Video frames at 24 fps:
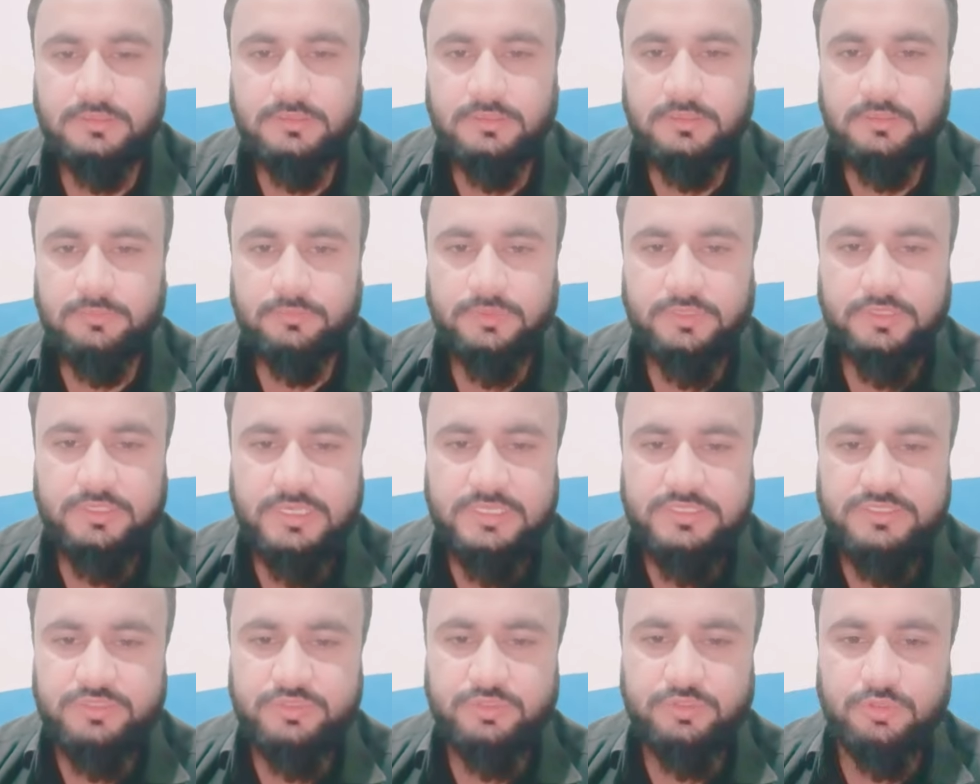
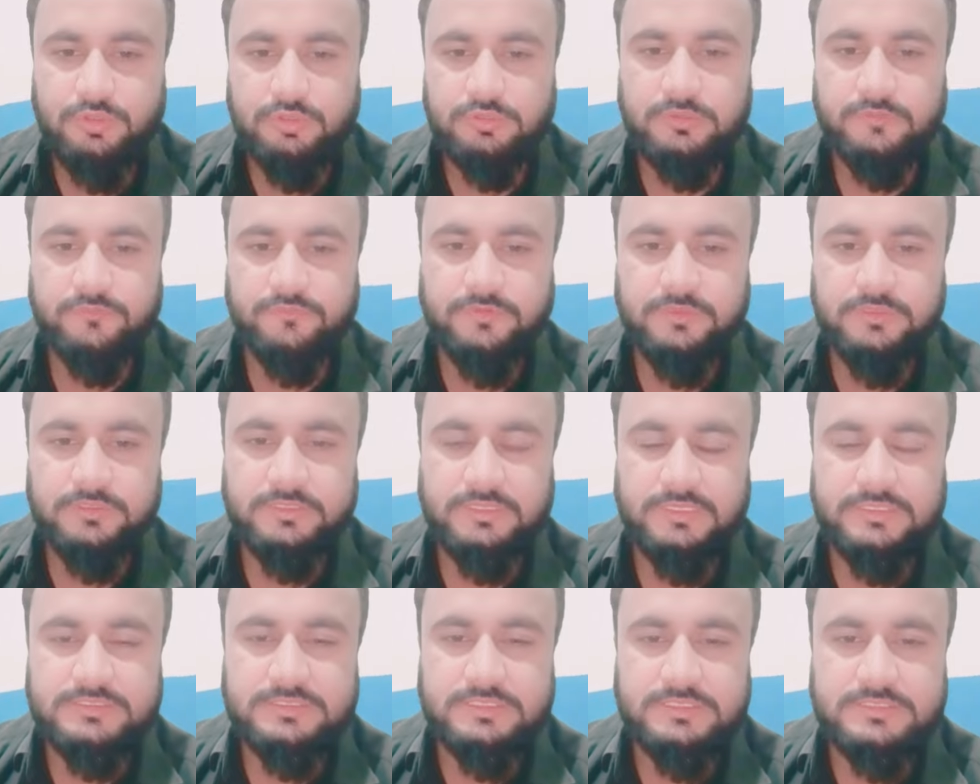Because you know the
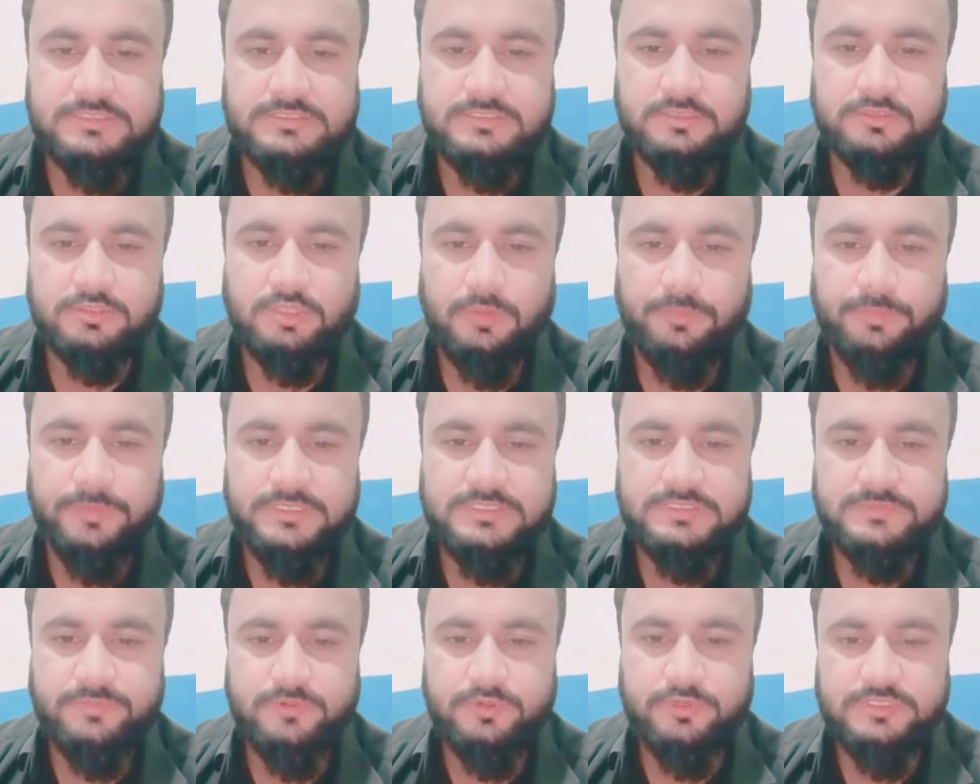Fintoch is the
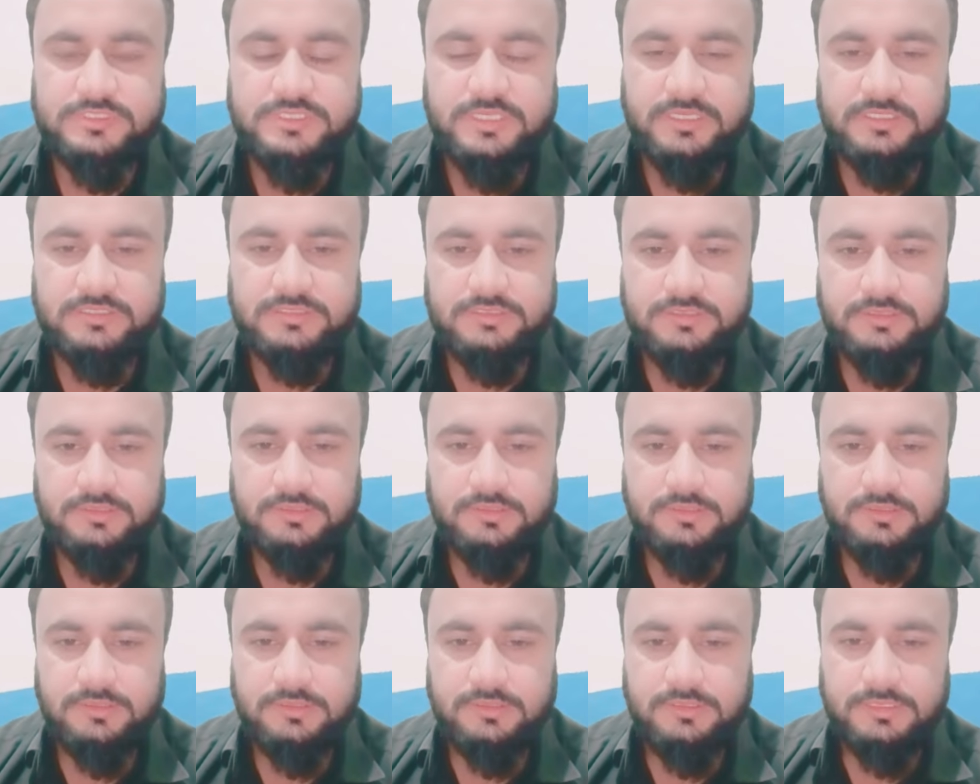topest project,
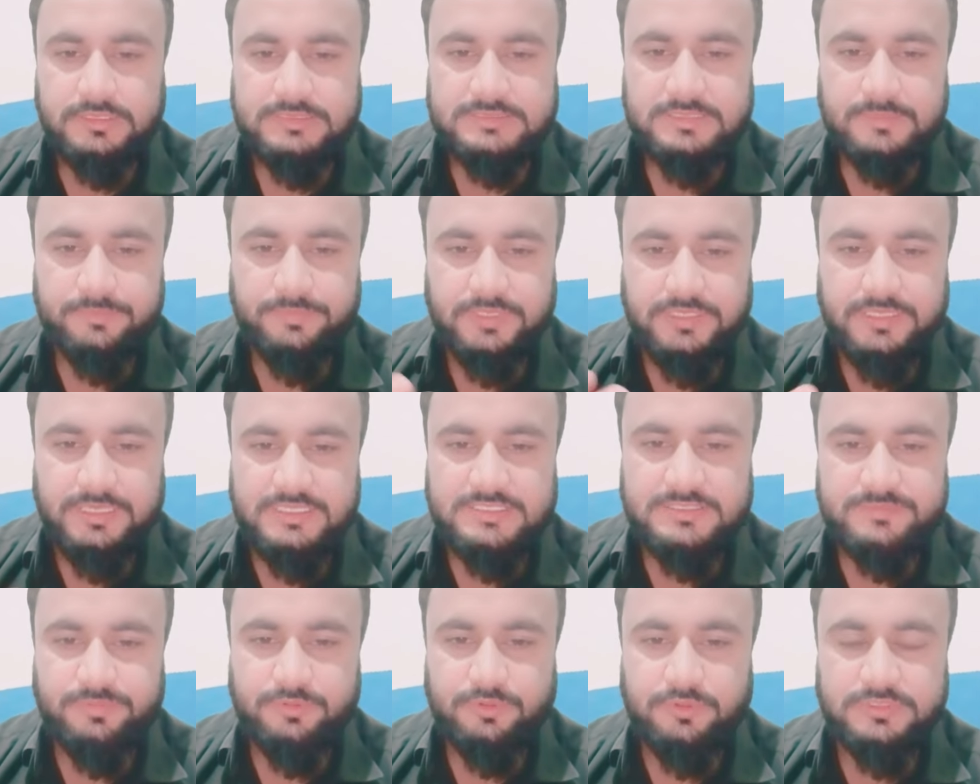is the
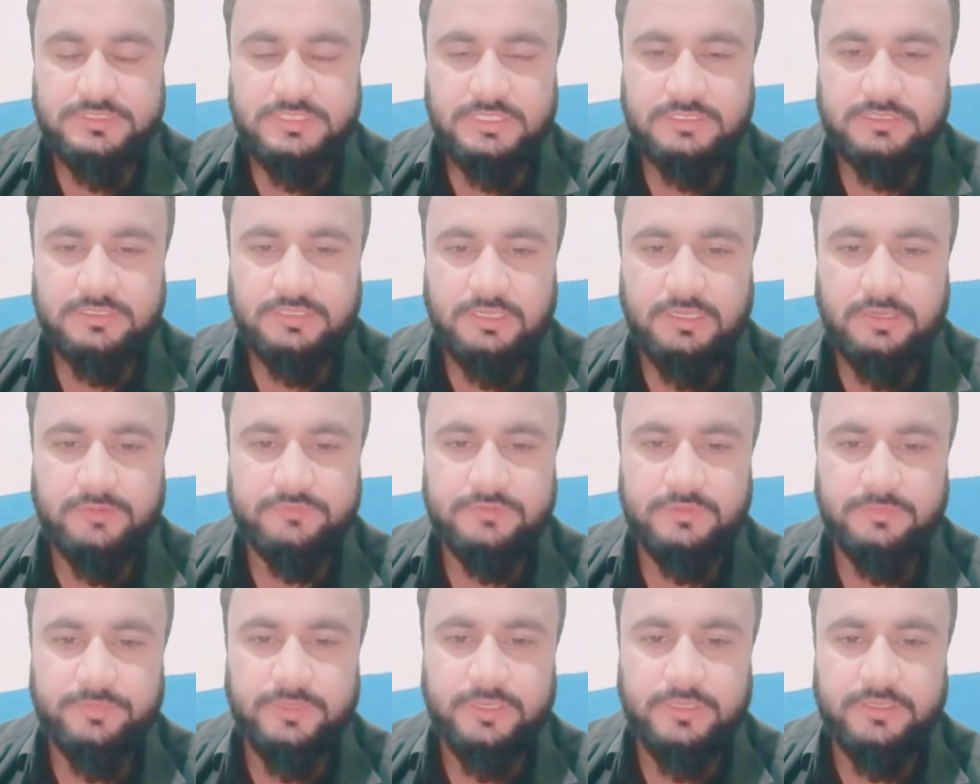biggest project of
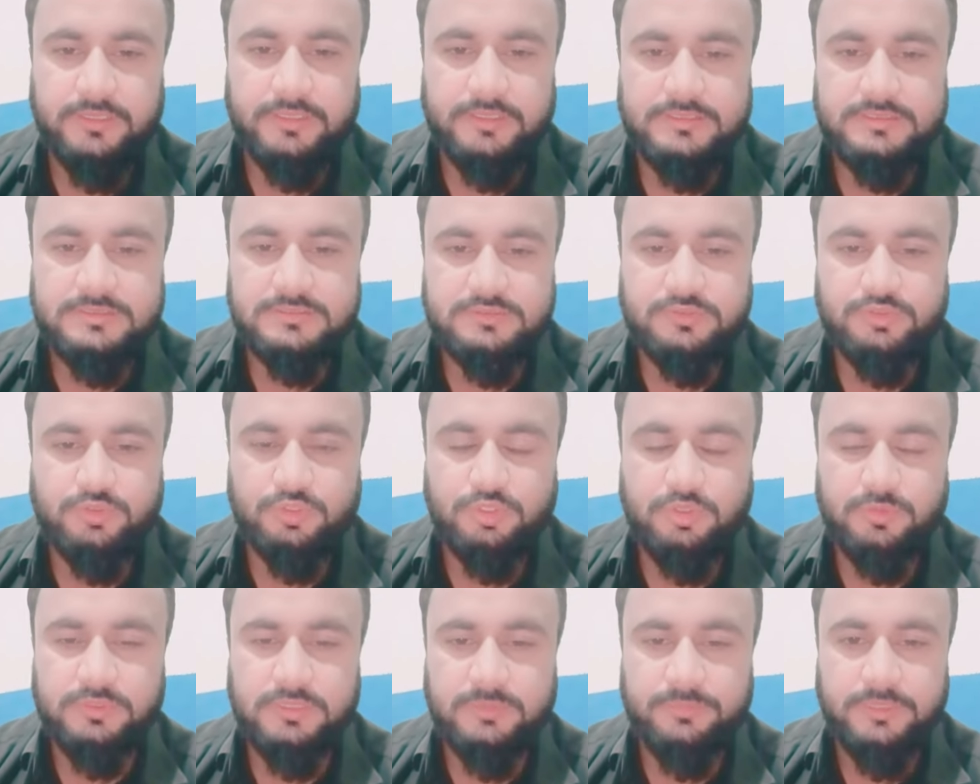the Binance. You
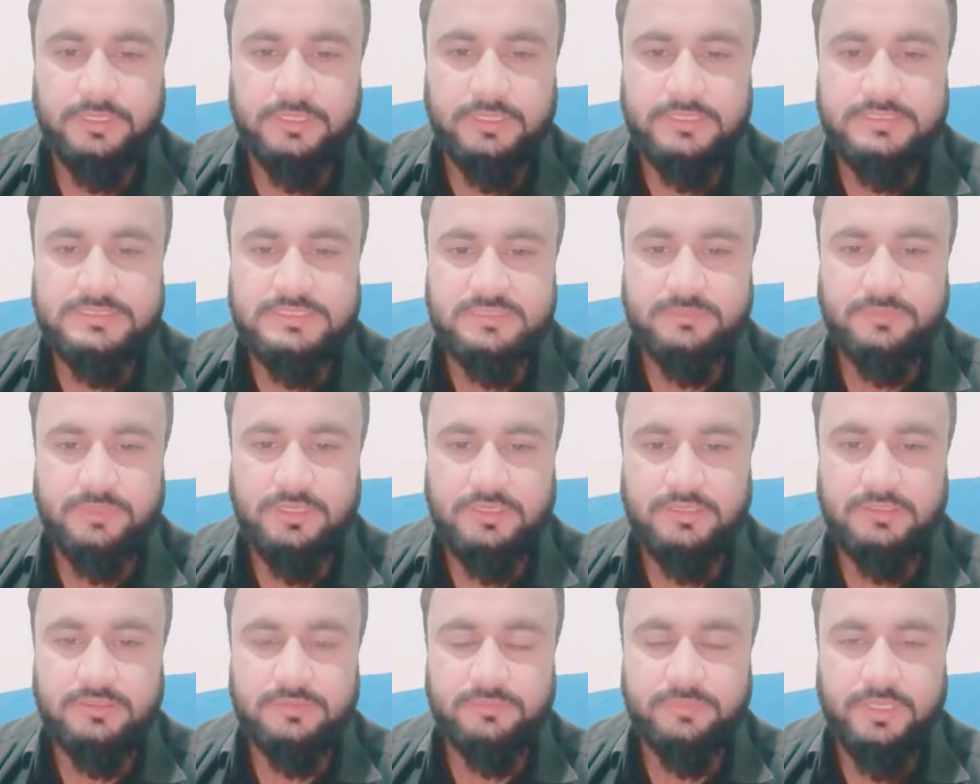know the Binance
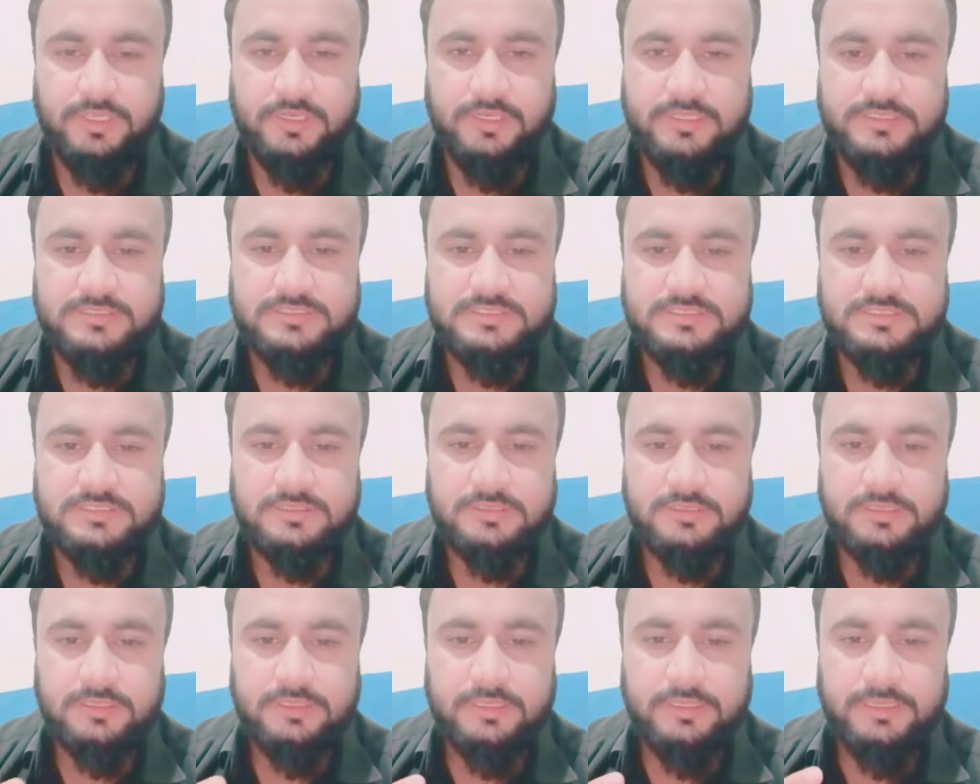Binance
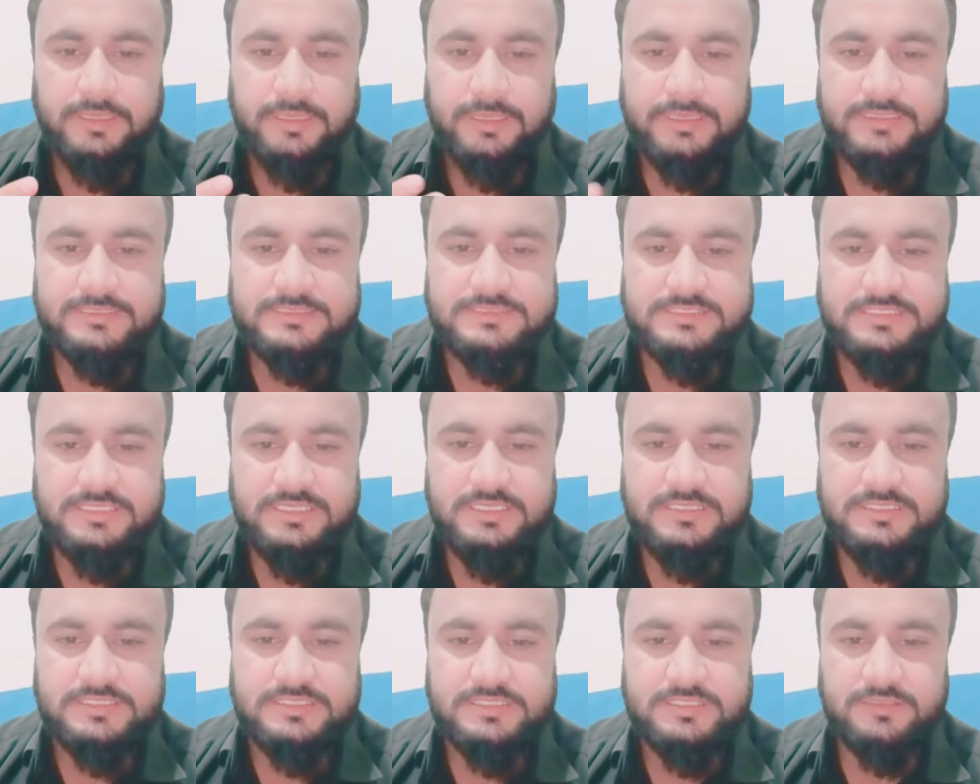
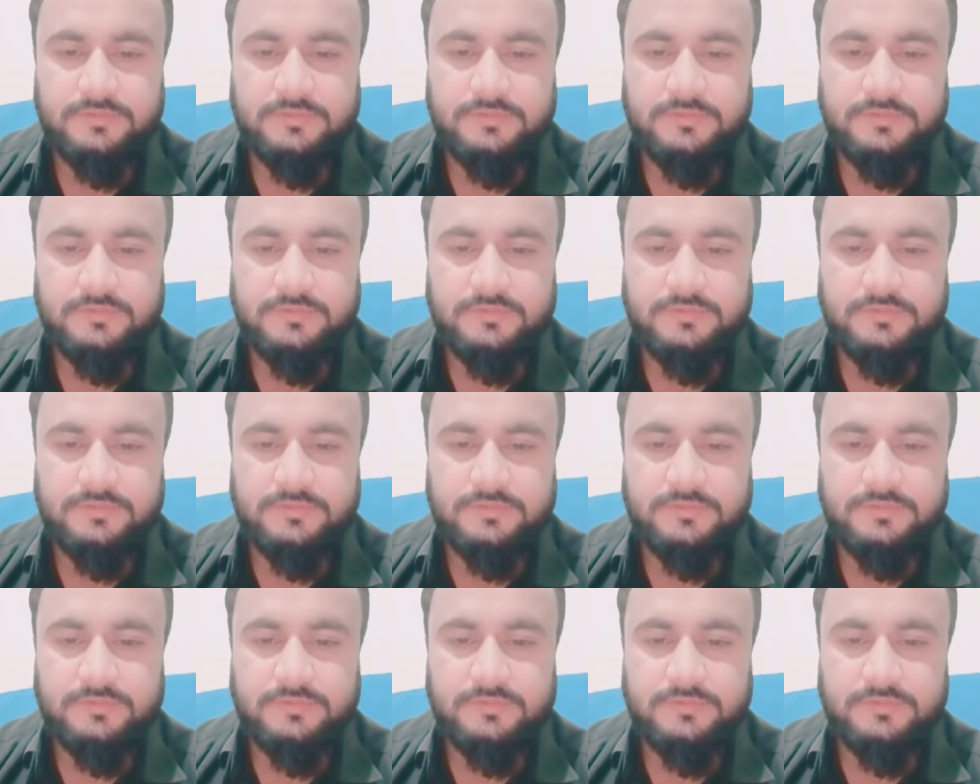Exchange